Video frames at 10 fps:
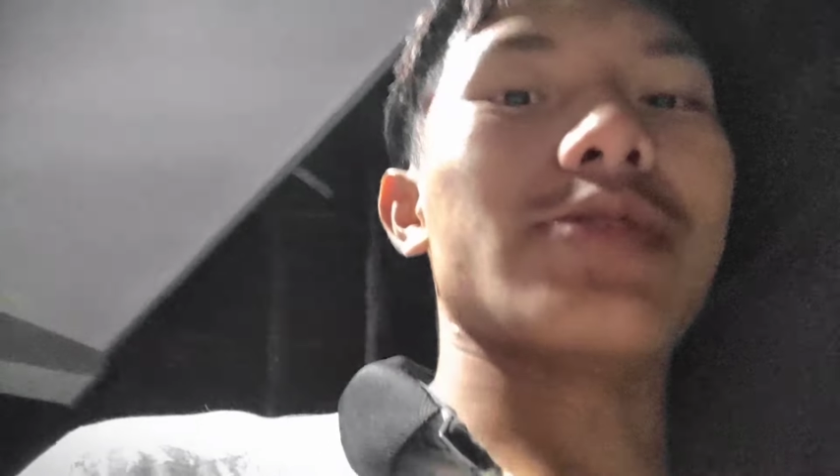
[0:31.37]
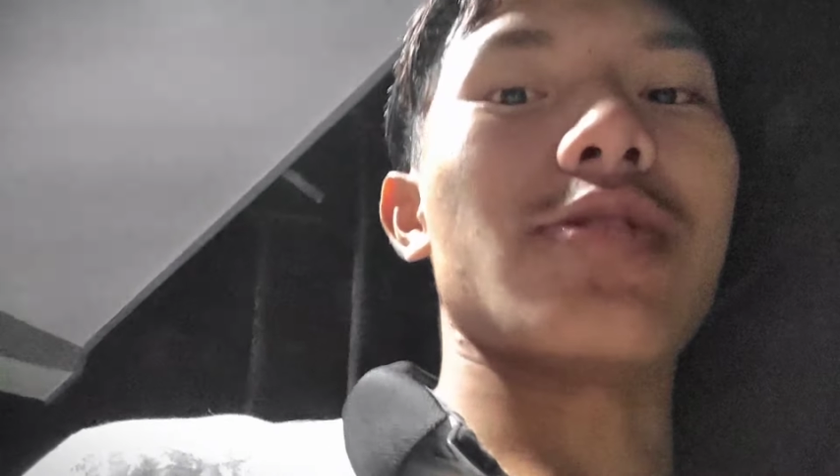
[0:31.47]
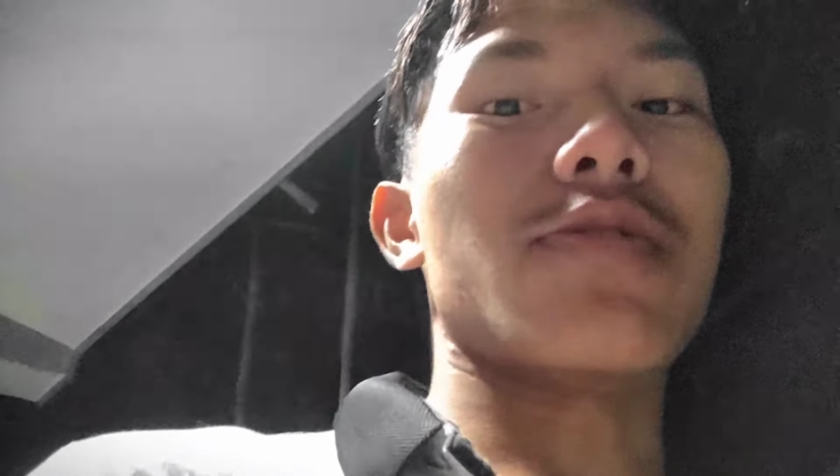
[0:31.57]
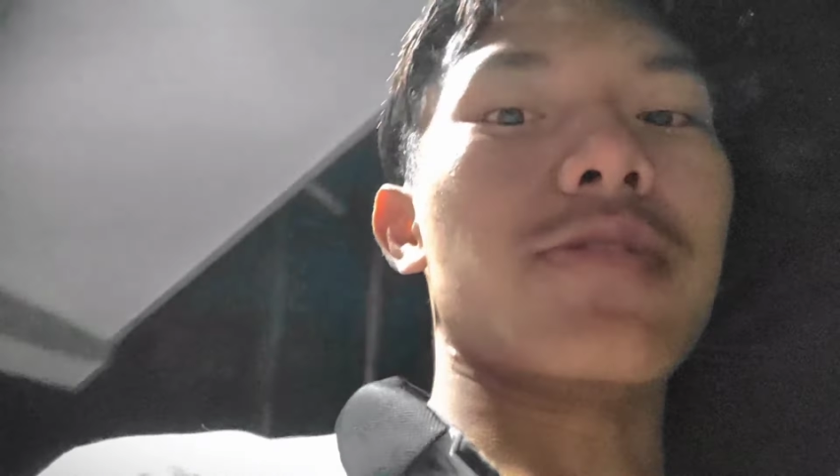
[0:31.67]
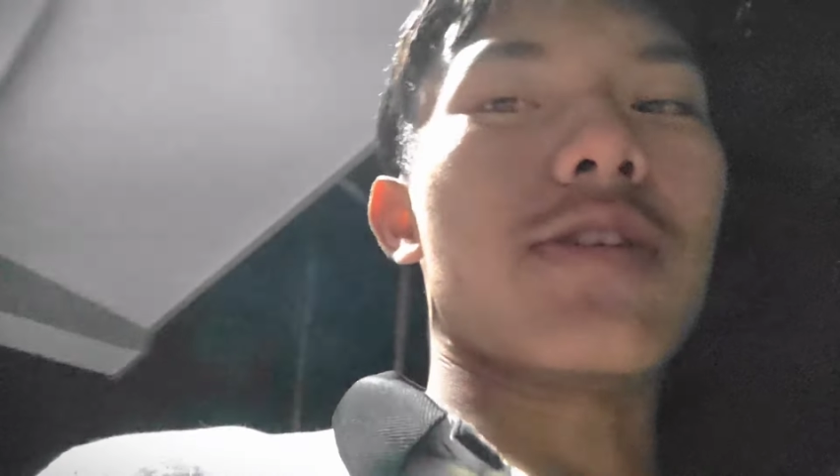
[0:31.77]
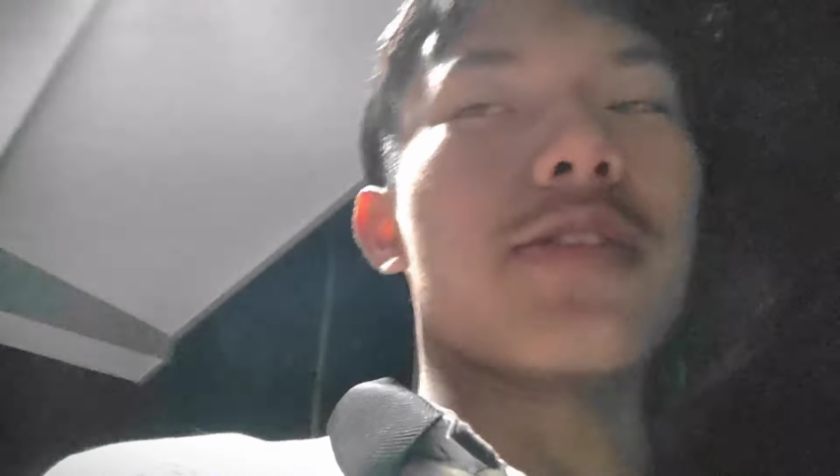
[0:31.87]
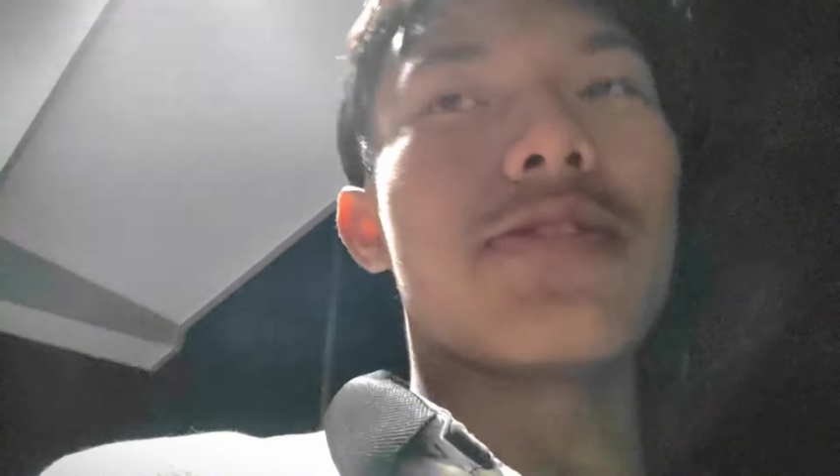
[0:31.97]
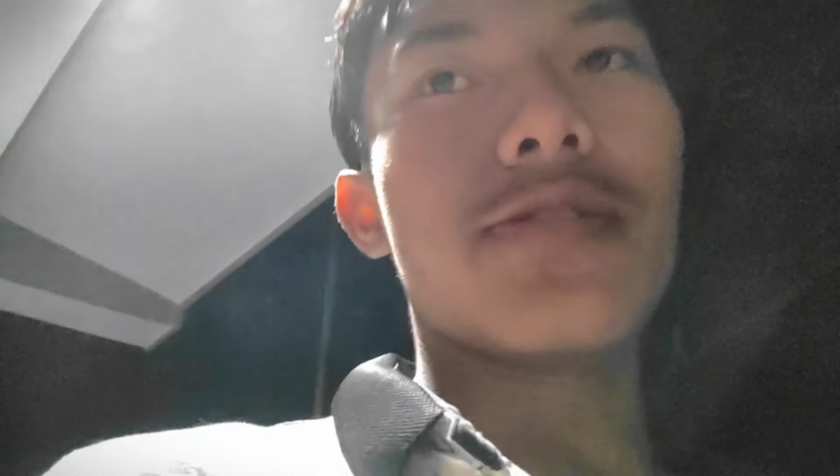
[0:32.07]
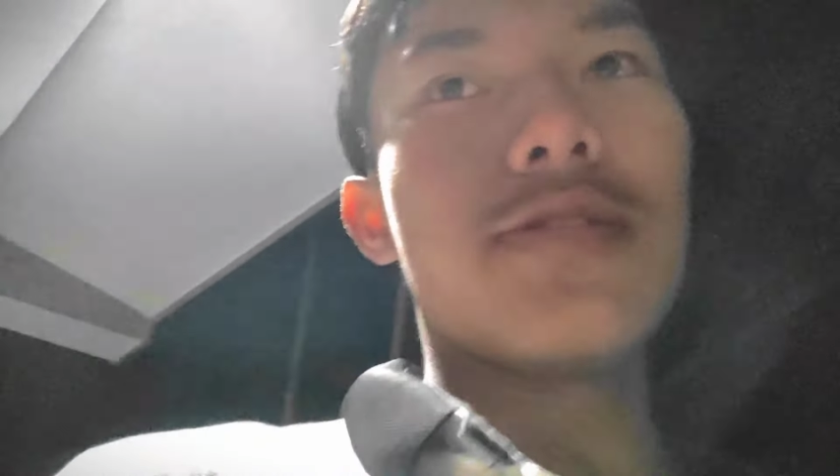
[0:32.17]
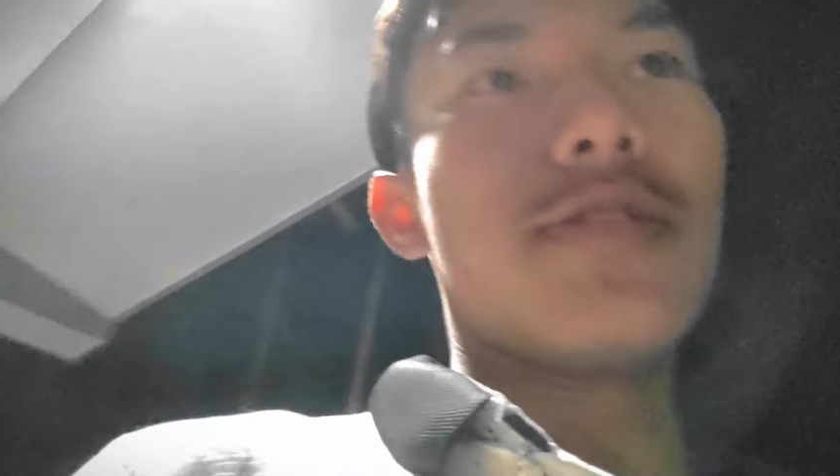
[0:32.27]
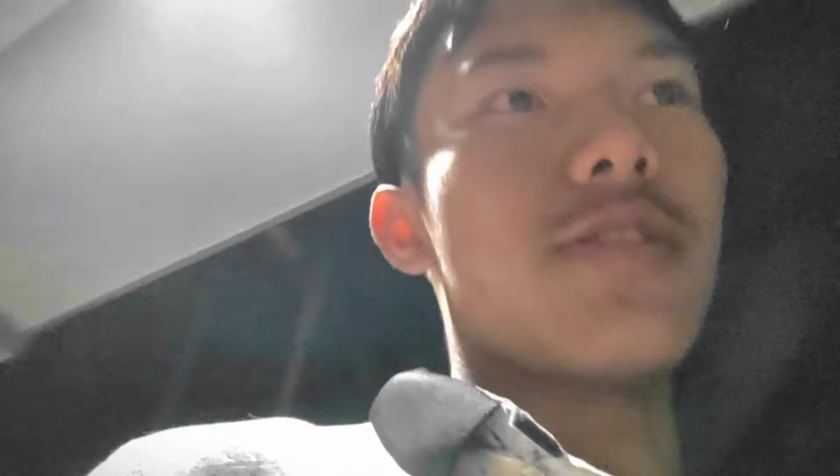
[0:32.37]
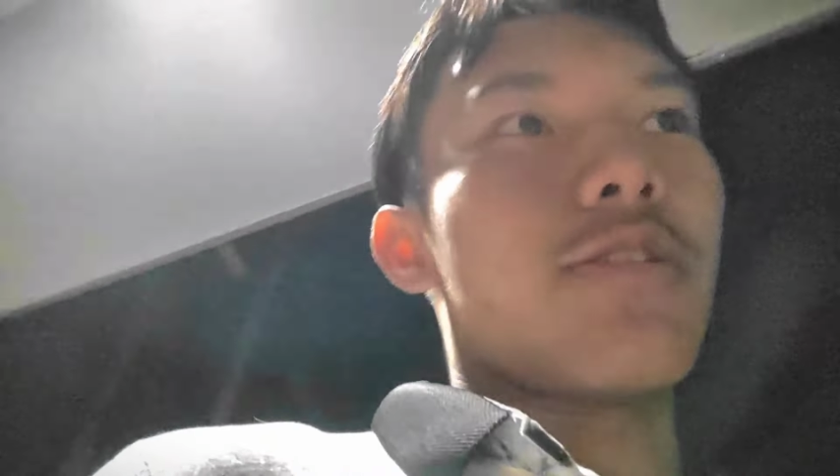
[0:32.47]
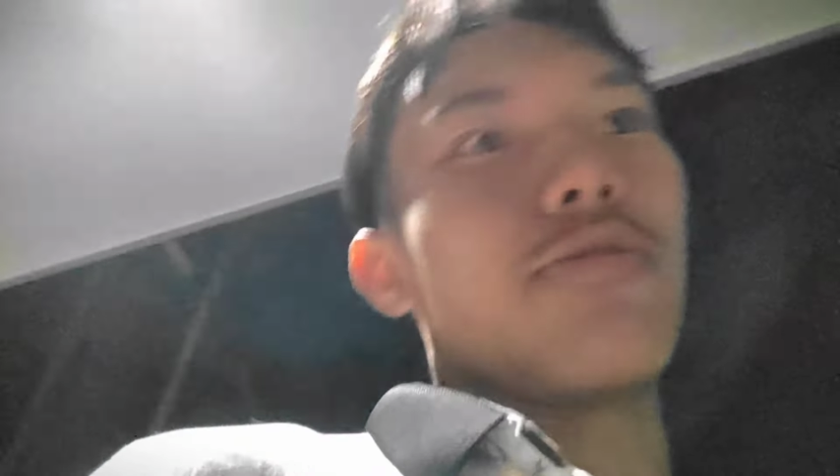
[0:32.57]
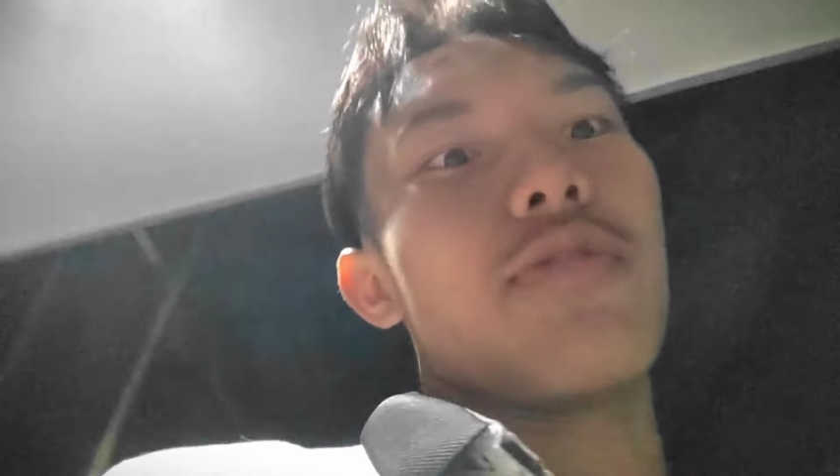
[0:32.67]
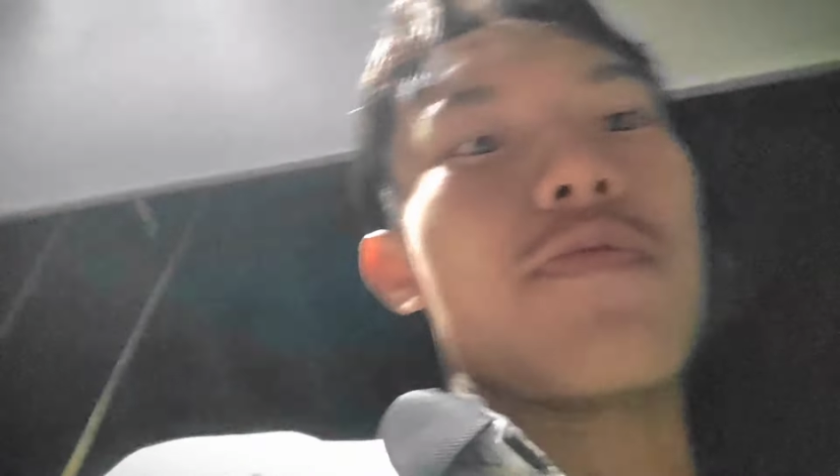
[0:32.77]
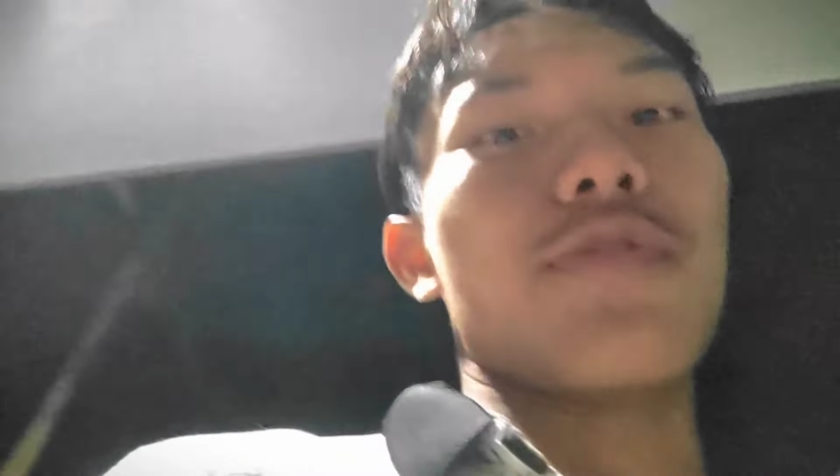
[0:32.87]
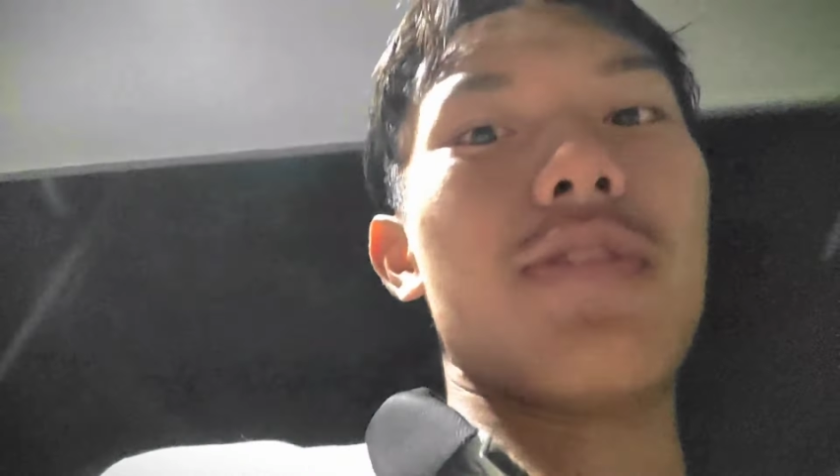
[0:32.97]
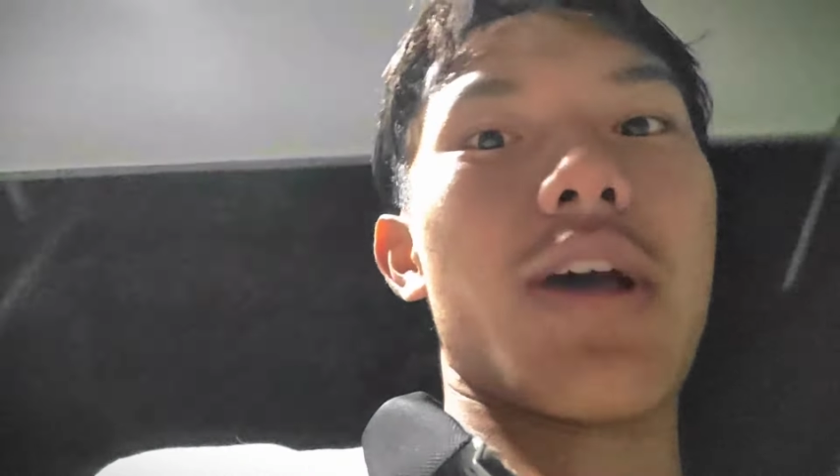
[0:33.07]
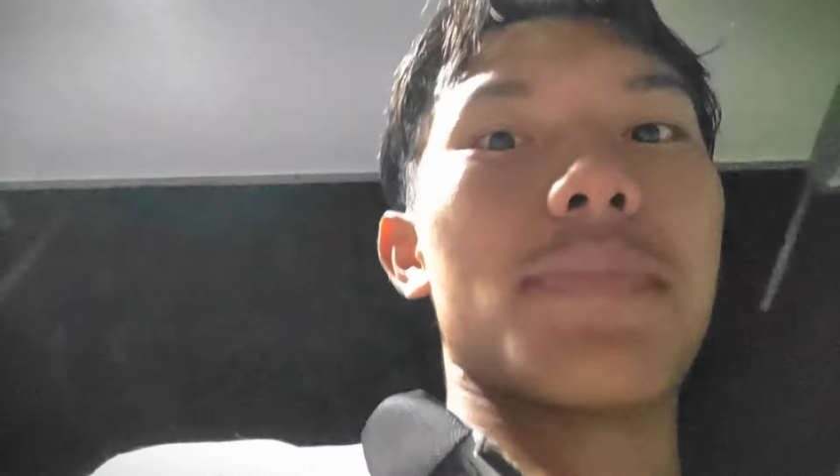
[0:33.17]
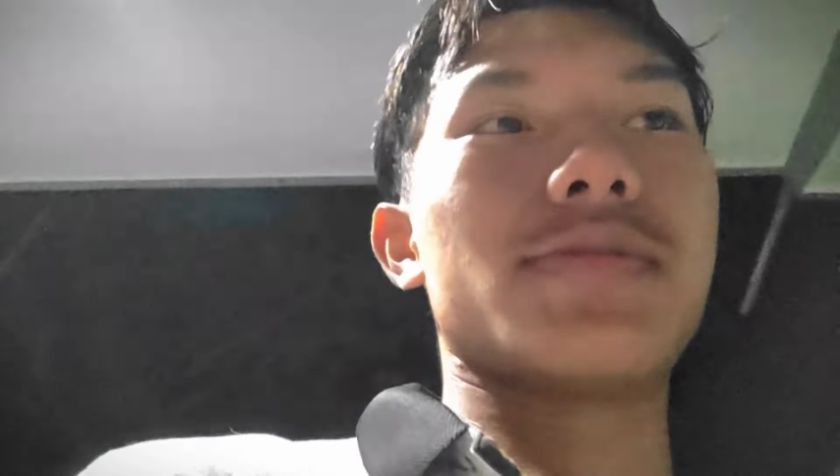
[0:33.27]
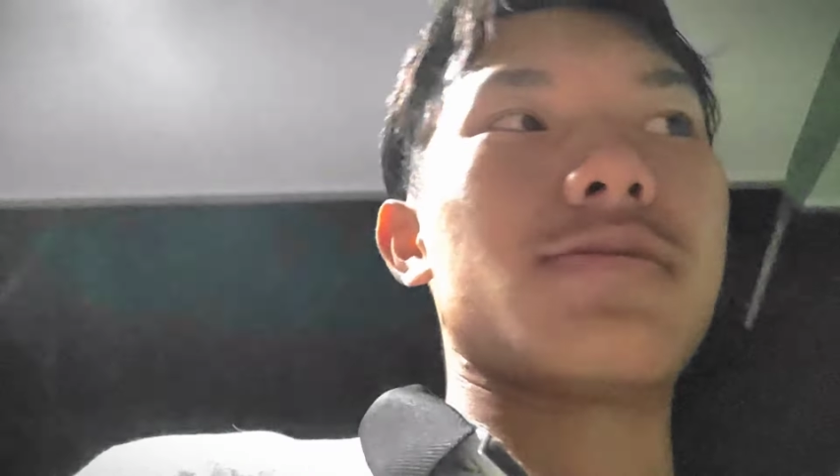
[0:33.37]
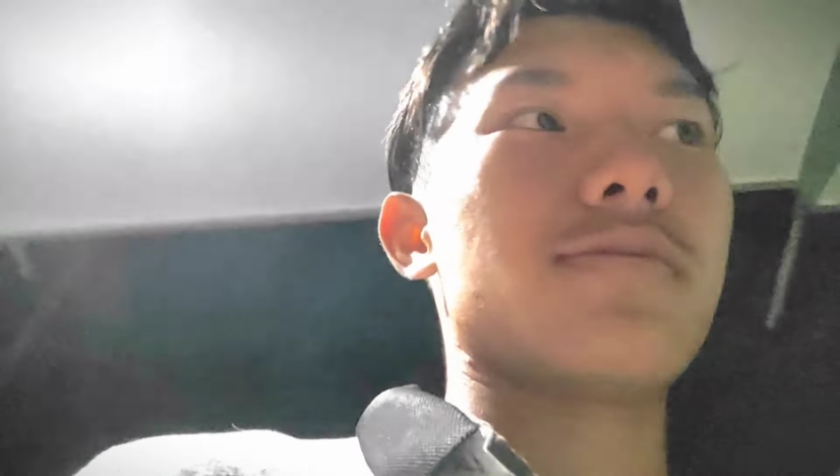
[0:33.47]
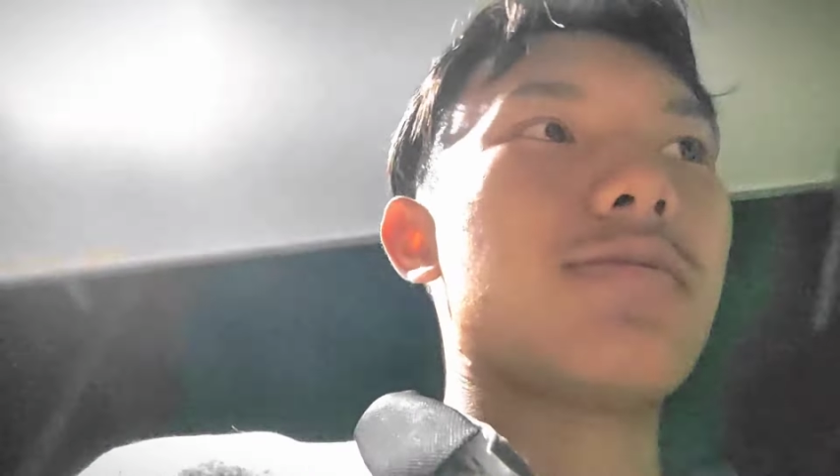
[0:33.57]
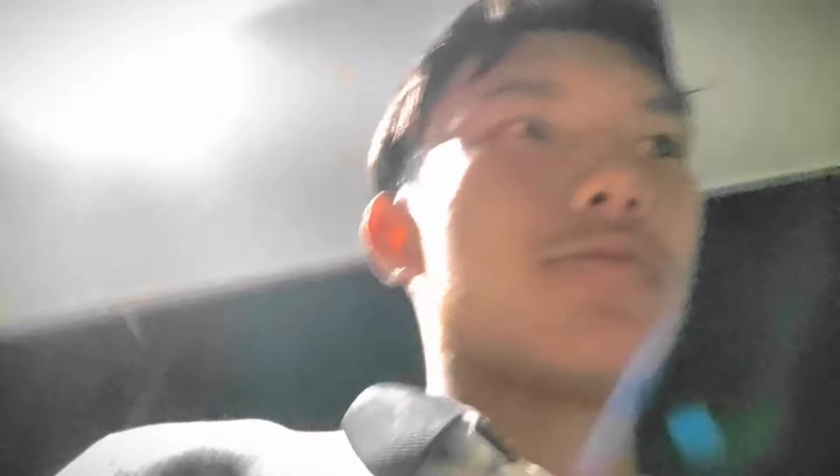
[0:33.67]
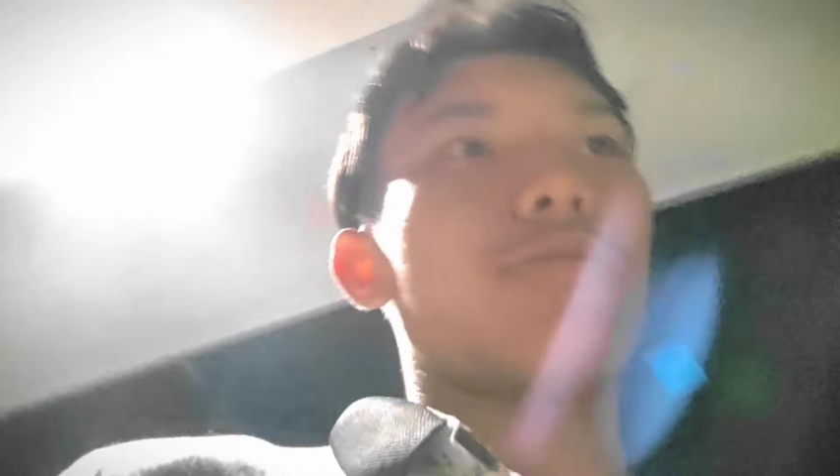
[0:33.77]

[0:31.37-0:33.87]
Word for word: busted your nut. I know you have relapse.